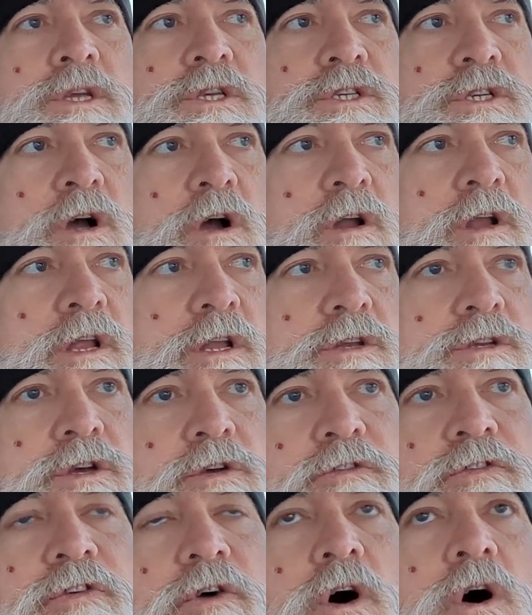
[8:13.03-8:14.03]
started
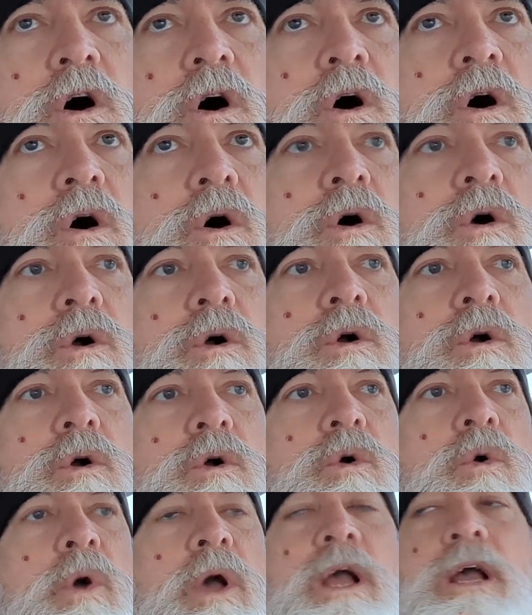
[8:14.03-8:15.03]
to fall
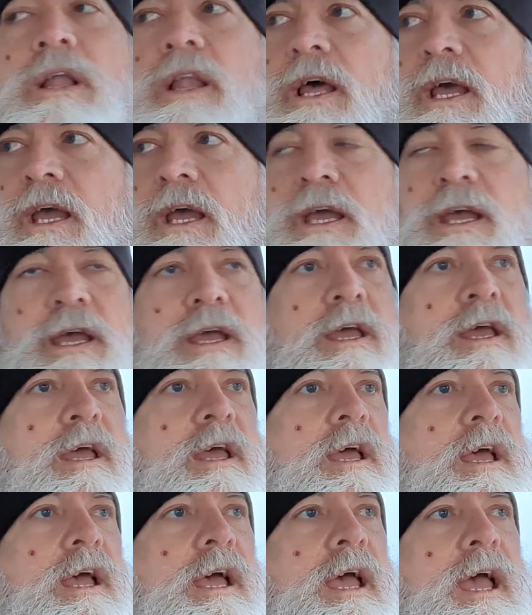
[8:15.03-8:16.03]
quickly
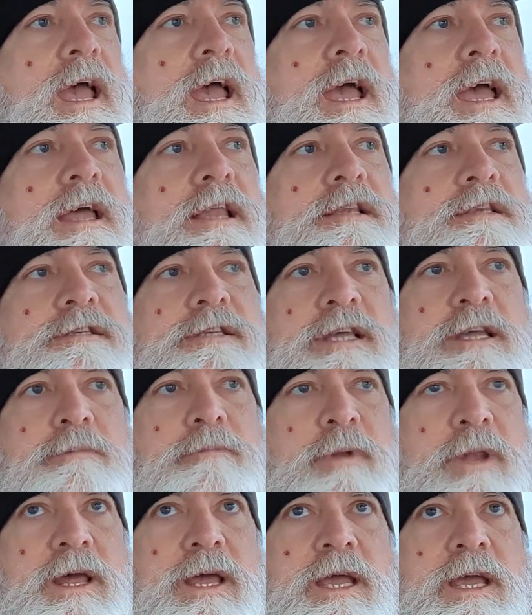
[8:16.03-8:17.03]
and
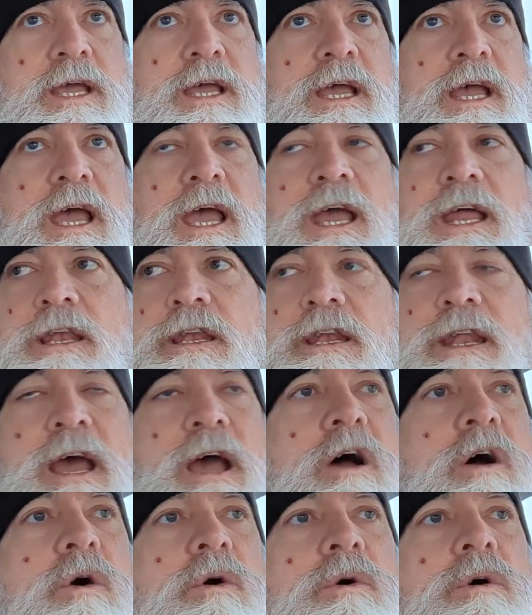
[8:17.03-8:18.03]
deeply, and
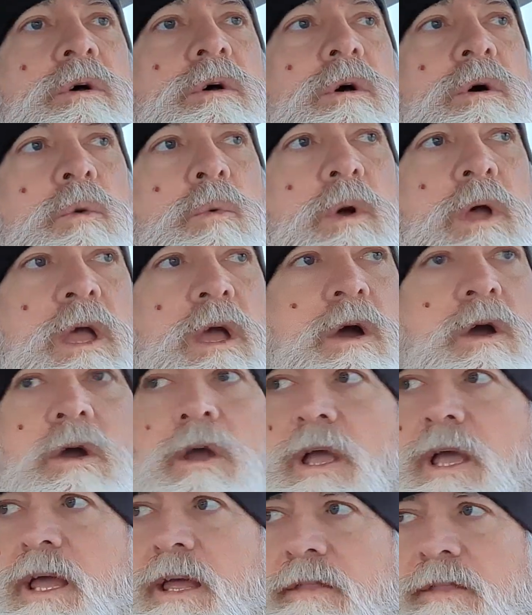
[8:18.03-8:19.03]
now we are
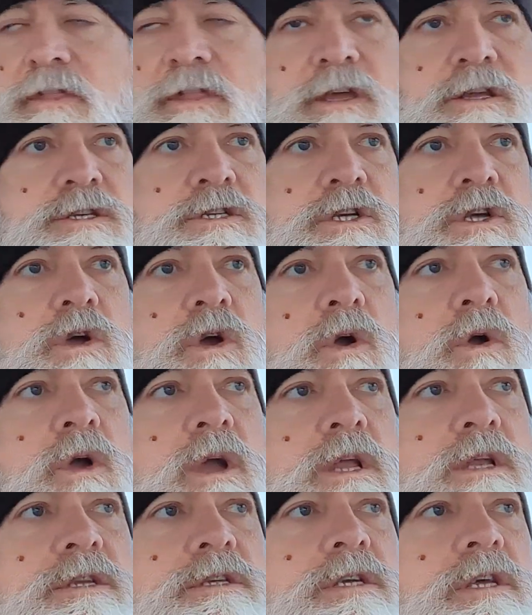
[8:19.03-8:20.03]
in this
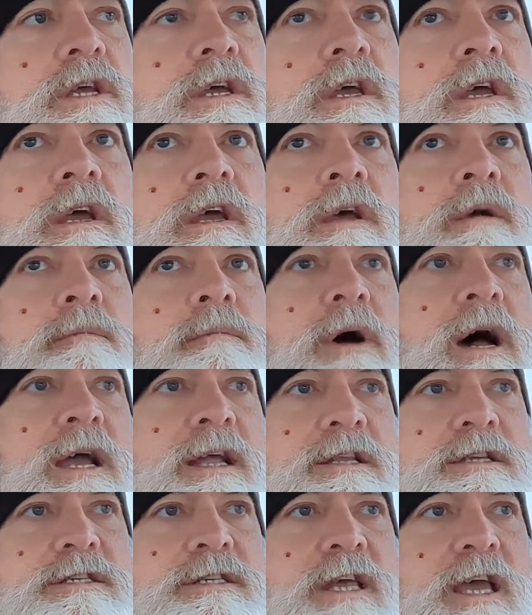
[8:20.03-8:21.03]
current
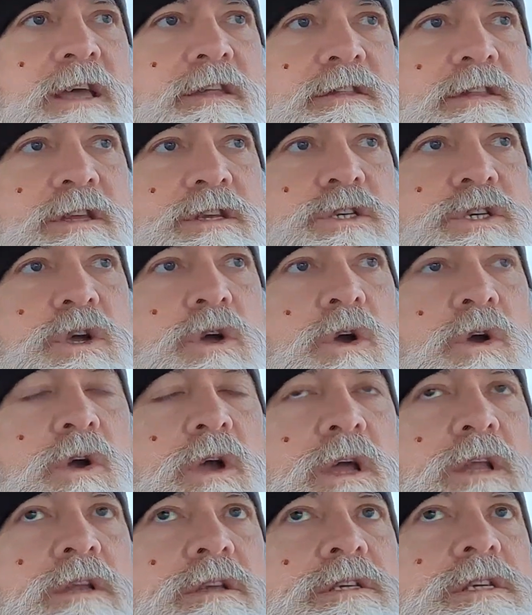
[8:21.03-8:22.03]
mindset, this
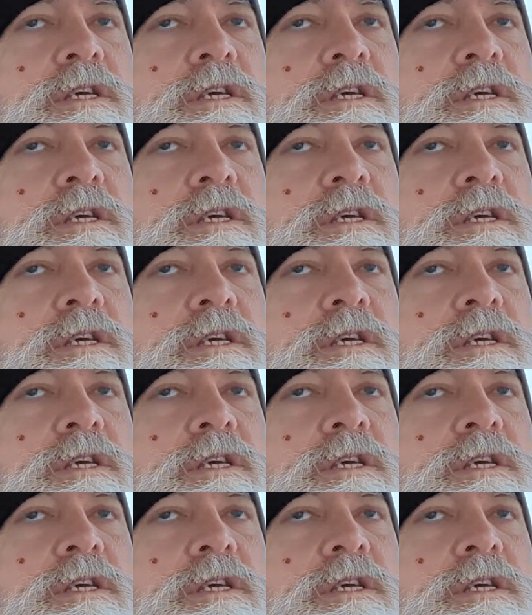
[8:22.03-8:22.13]
current